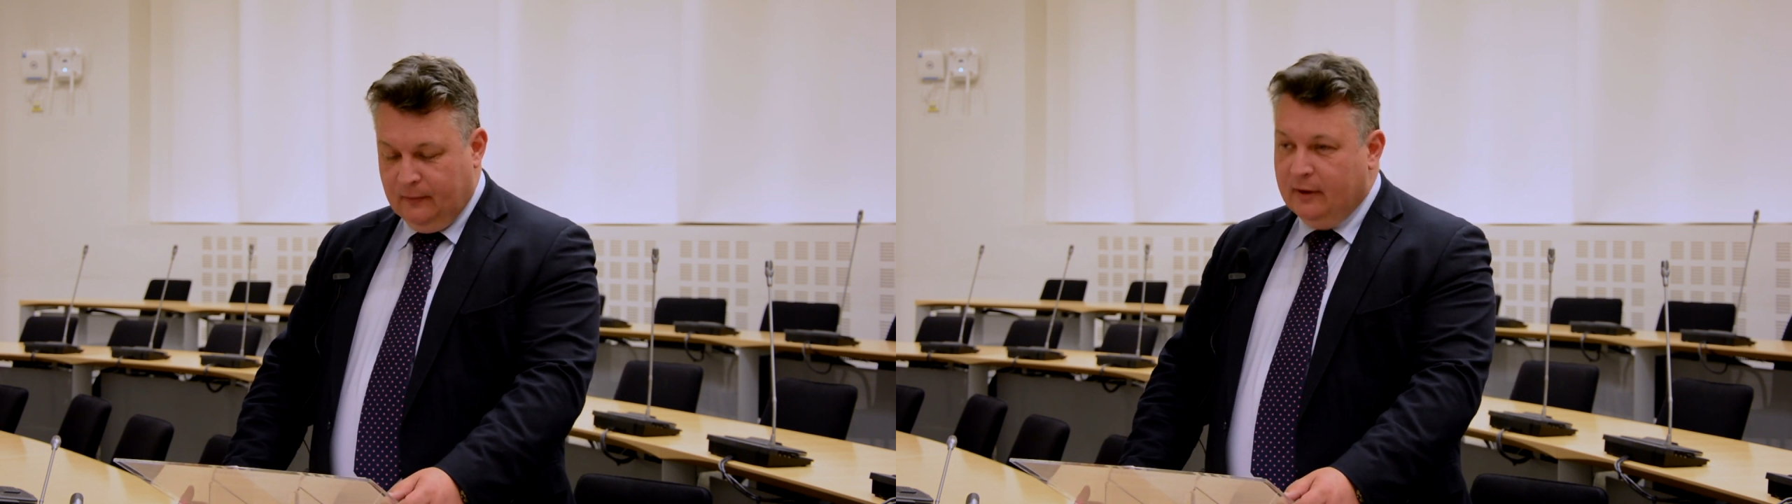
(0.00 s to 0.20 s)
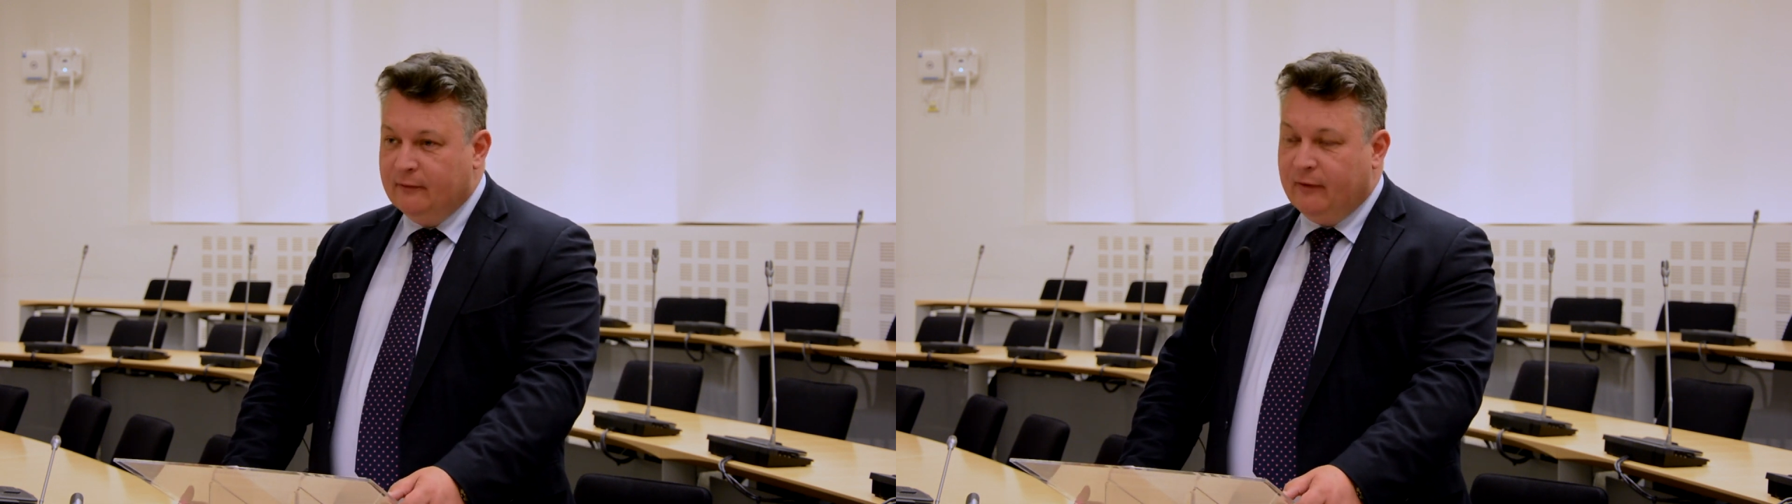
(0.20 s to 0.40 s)

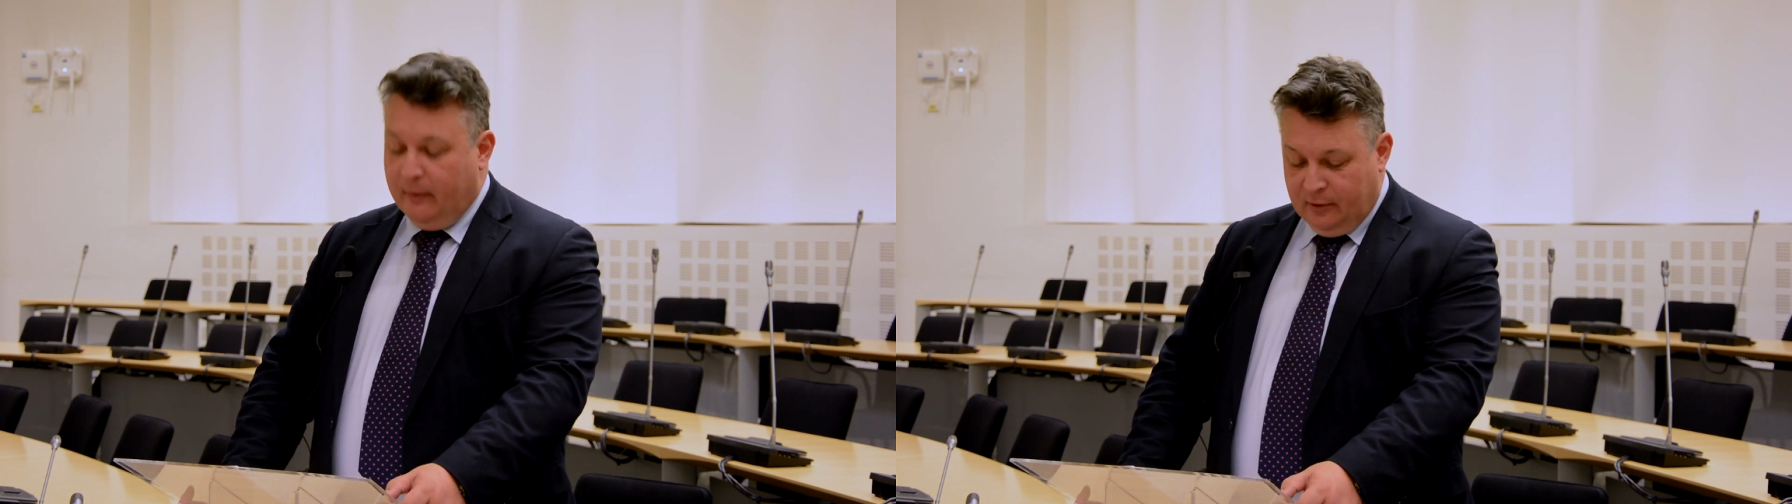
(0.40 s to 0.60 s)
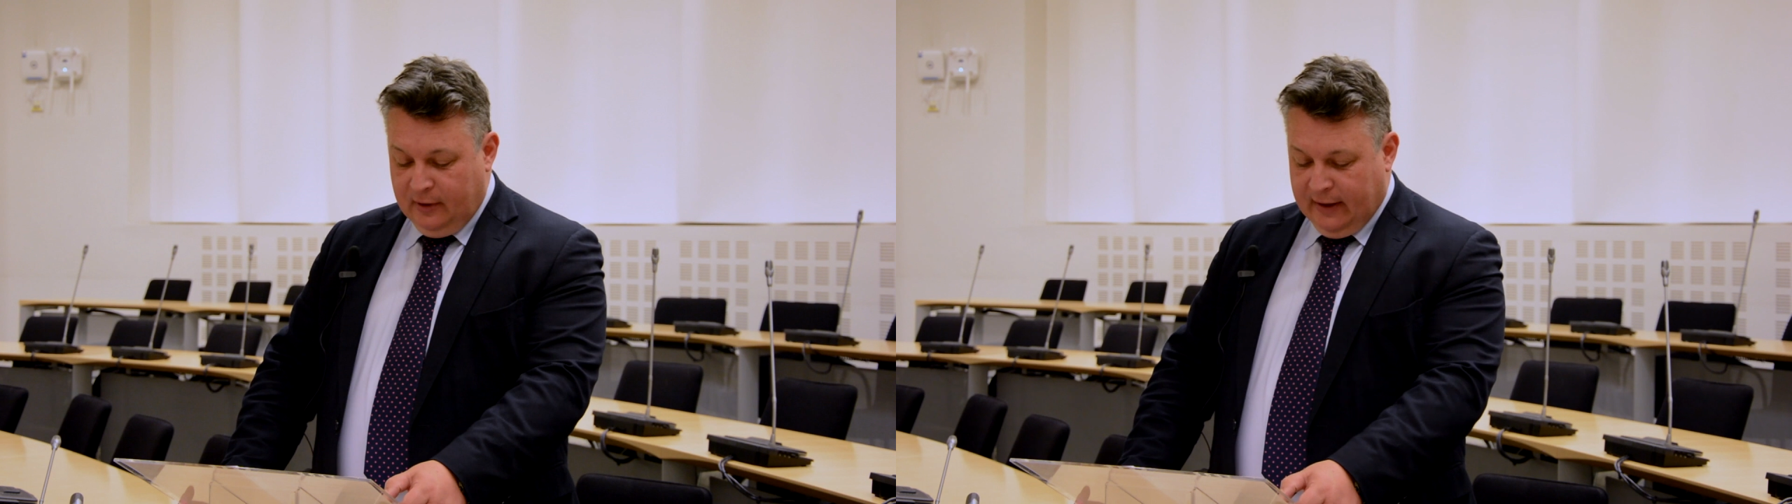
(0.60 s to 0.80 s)
In
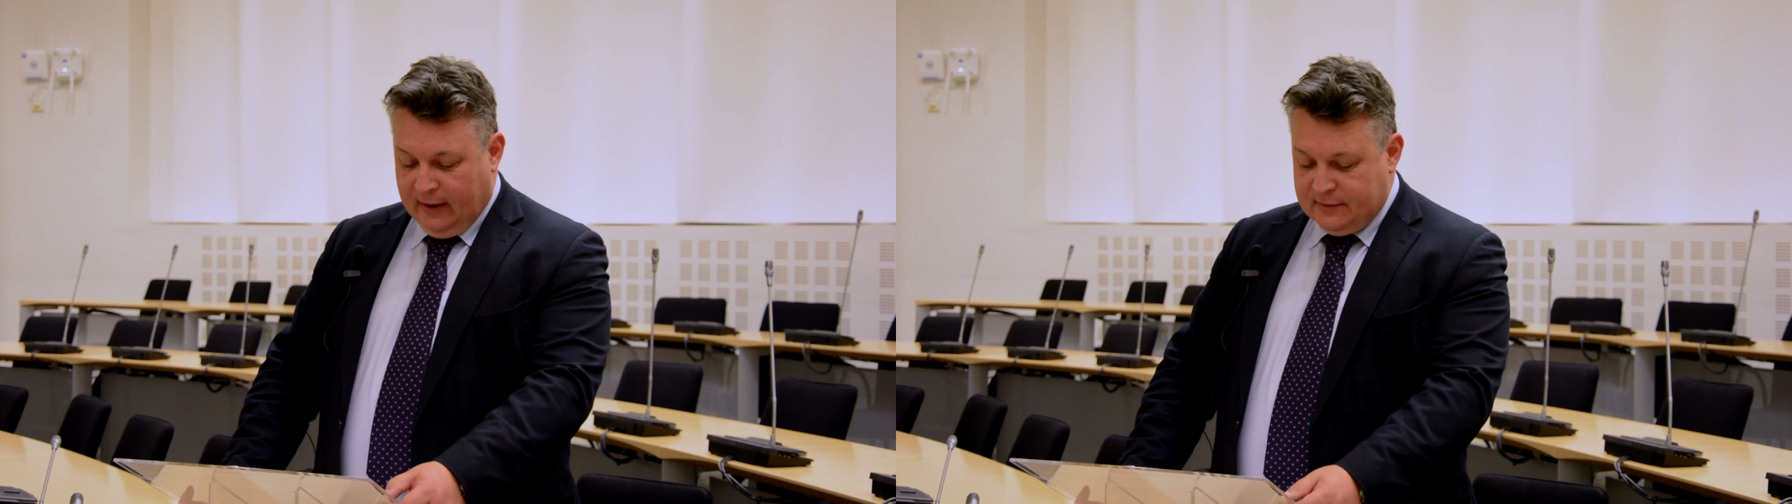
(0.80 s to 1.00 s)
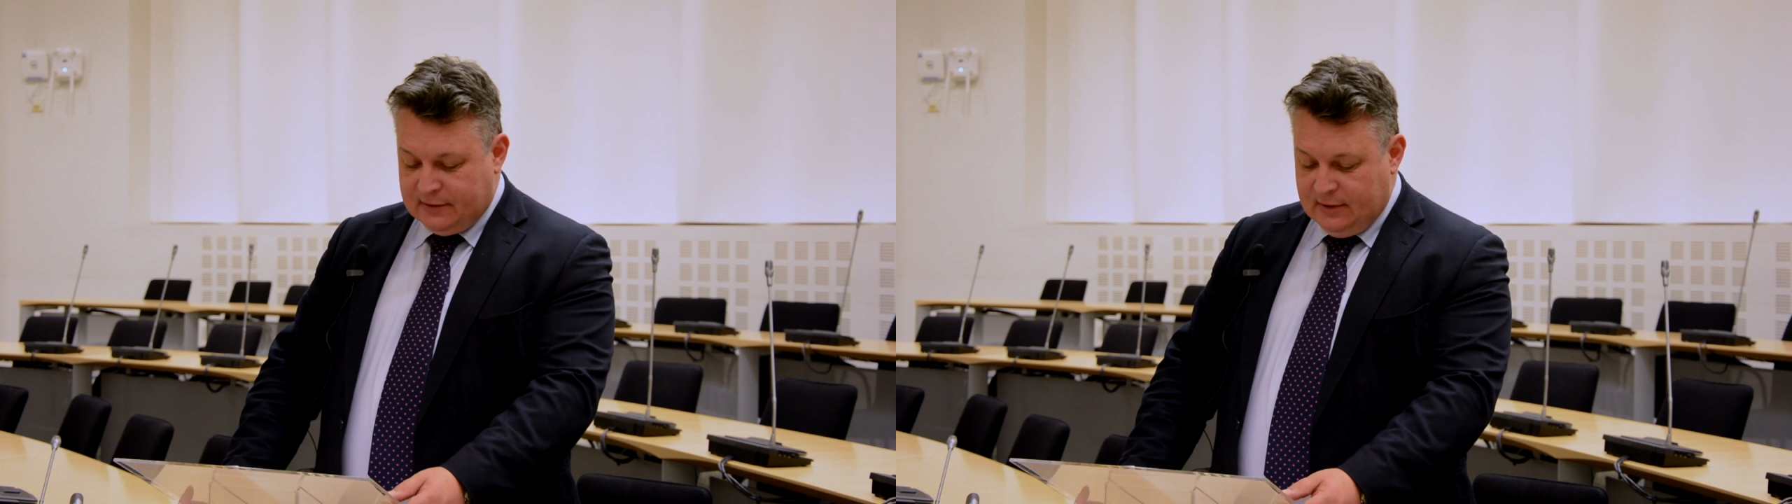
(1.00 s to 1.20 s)
February,
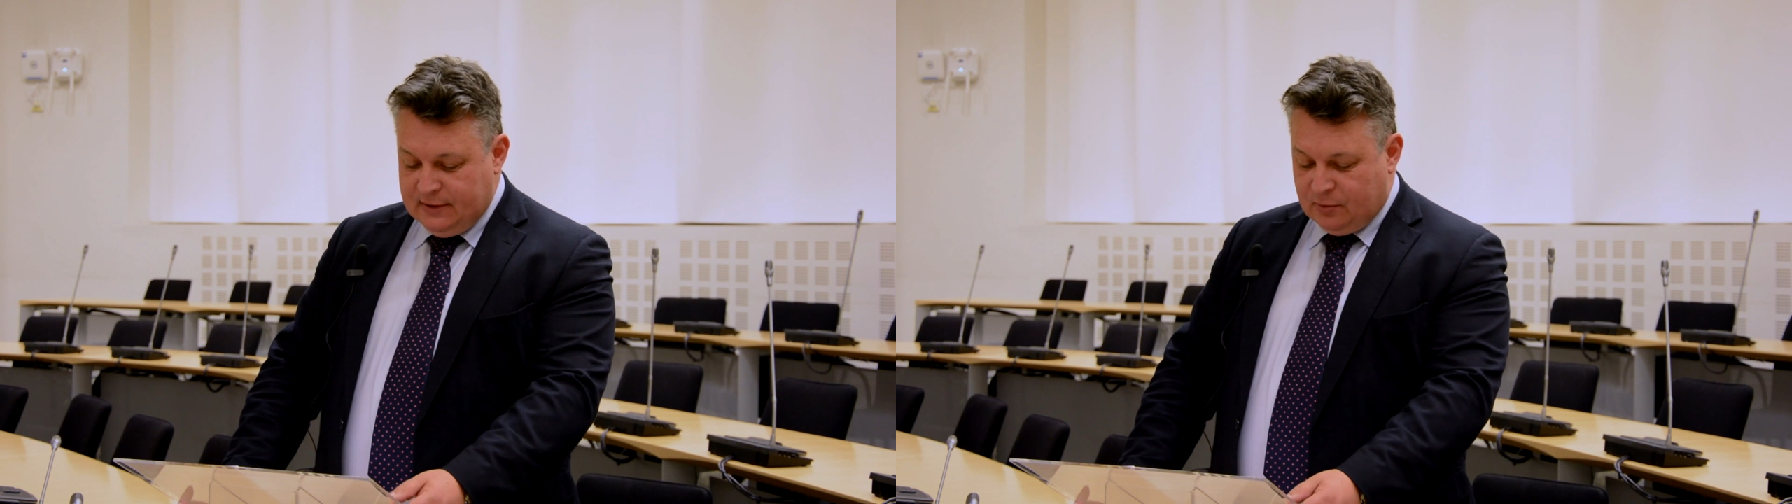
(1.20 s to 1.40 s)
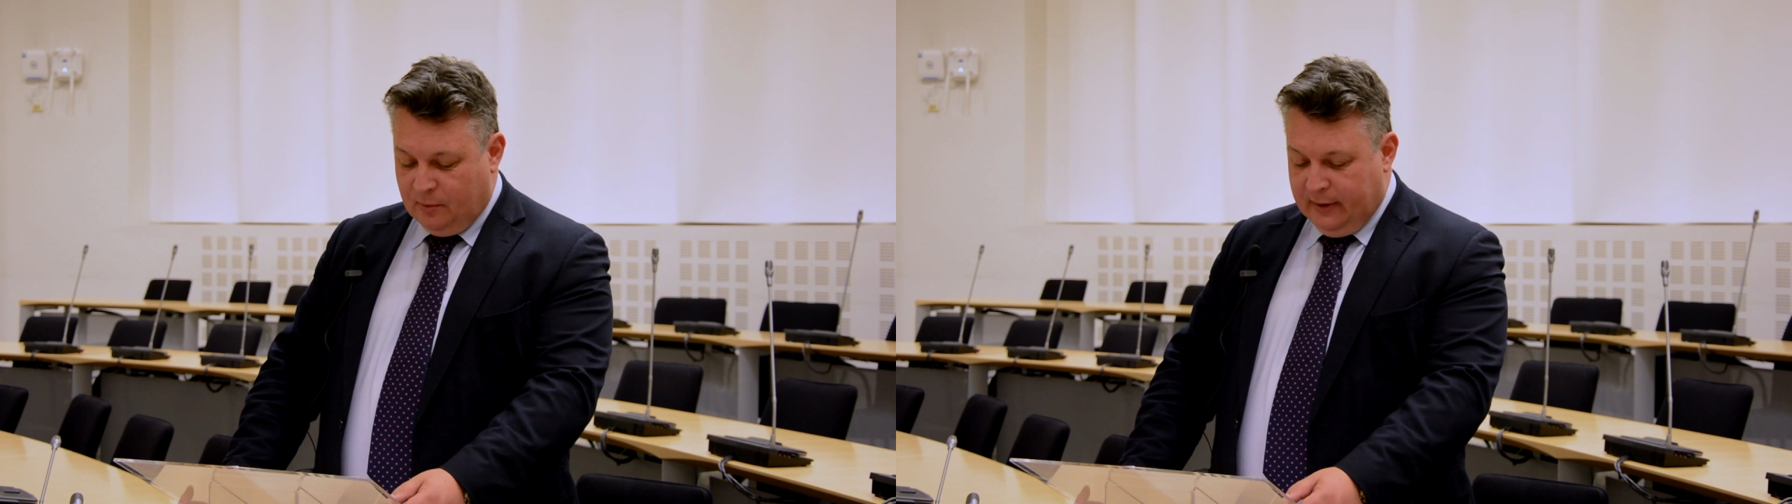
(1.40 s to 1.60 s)

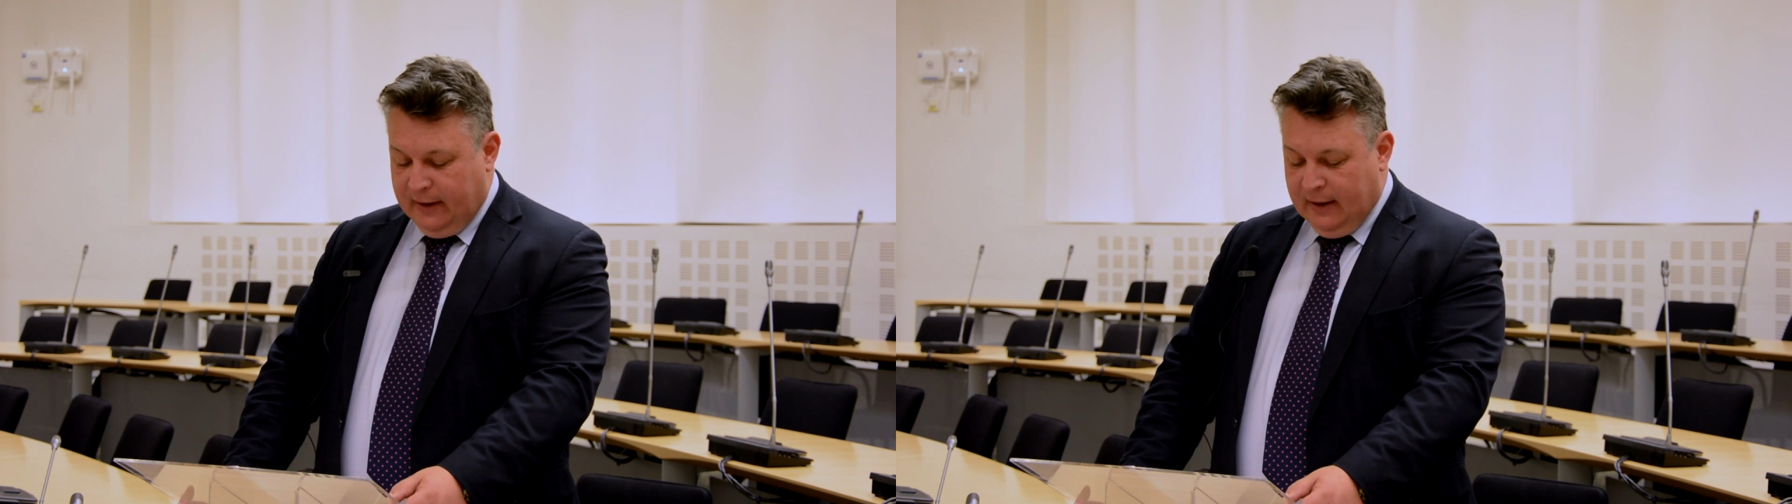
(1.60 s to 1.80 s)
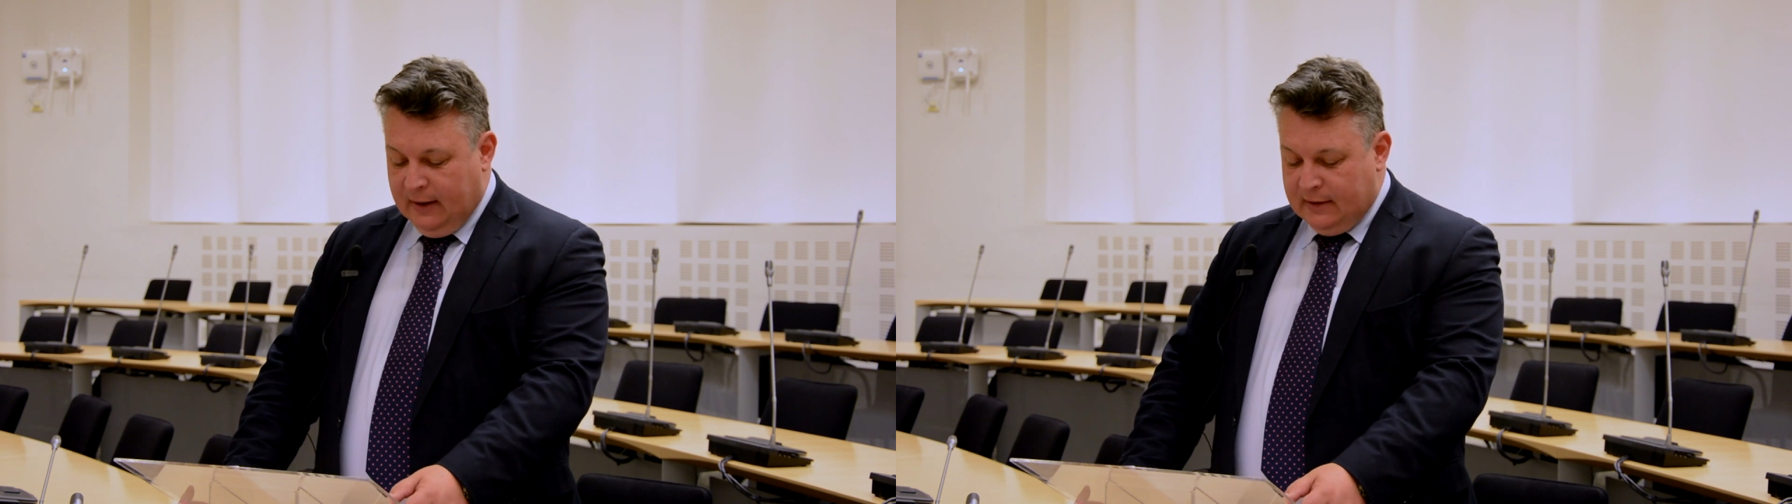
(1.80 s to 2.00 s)
councillors will be